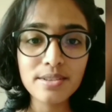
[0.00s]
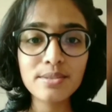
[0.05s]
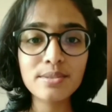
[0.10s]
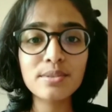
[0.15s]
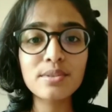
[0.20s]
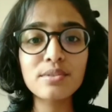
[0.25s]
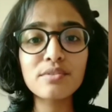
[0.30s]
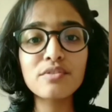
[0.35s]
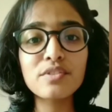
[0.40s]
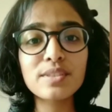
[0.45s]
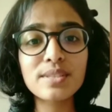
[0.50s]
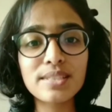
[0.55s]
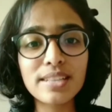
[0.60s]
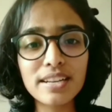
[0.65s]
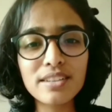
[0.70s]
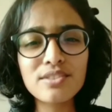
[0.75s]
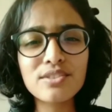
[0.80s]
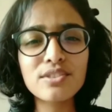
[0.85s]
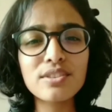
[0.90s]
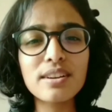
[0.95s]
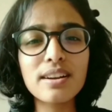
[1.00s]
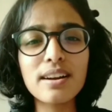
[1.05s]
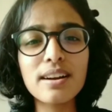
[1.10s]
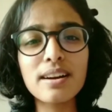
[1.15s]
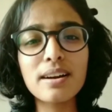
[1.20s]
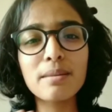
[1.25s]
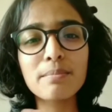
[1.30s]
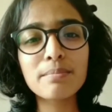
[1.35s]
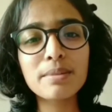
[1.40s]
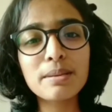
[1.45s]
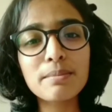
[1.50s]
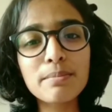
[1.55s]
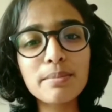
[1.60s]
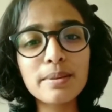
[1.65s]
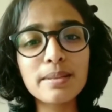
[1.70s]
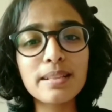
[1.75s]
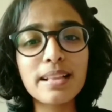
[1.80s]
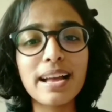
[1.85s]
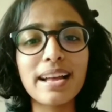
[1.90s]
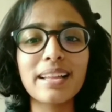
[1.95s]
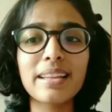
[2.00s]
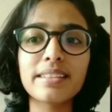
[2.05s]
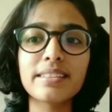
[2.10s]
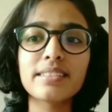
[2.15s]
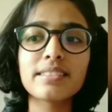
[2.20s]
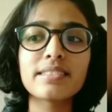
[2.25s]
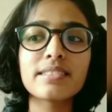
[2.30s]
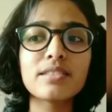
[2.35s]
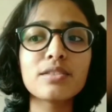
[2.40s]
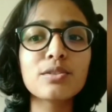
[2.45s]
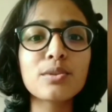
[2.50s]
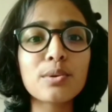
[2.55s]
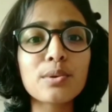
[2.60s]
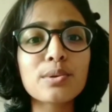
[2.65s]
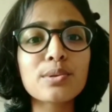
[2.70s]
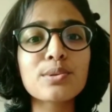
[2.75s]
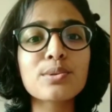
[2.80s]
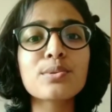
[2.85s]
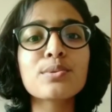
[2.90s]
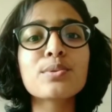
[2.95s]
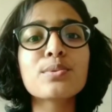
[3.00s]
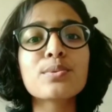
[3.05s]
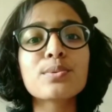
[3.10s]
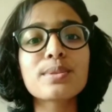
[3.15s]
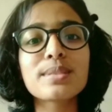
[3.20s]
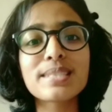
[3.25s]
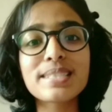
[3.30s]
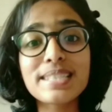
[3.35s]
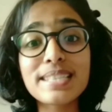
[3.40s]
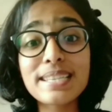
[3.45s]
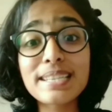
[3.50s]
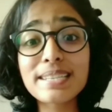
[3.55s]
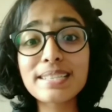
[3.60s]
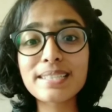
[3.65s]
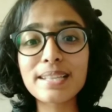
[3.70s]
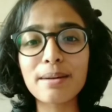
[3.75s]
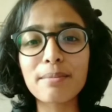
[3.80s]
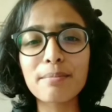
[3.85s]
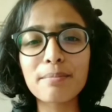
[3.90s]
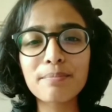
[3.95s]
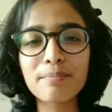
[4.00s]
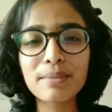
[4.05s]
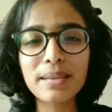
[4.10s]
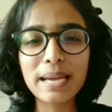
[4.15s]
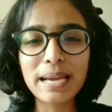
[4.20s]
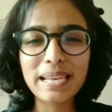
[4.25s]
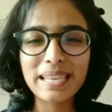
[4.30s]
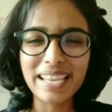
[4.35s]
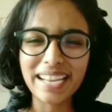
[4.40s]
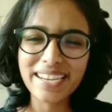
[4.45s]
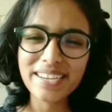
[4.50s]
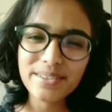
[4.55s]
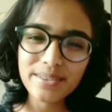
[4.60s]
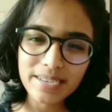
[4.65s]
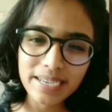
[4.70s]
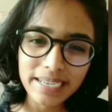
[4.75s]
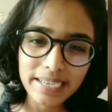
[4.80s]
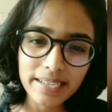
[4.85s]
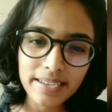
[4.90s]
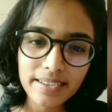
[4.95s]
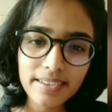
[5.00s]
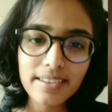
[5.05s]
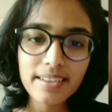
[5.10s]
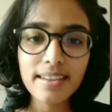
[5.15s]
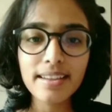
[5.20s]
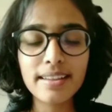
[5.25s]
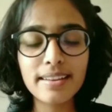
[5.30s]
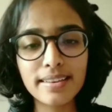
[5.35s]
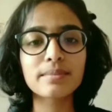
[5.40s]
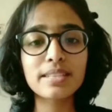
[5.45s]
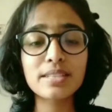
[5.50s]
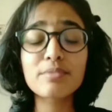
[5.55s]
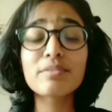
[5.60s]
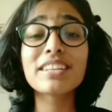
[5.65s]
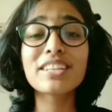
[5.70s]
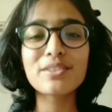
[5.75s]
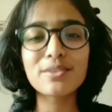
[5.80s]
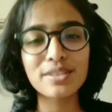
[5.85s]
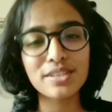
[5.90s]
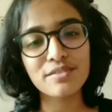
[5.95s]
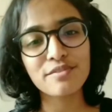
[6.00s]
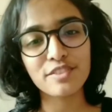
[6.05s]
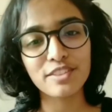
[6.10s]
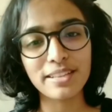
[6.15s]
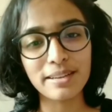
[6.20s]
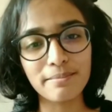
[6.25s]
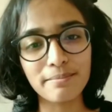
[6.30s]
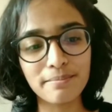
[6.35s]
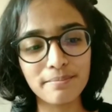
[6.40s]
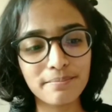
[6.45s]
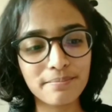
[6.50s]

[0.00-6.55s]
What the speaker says: So for such people and those who seek some light reading, this video is for them.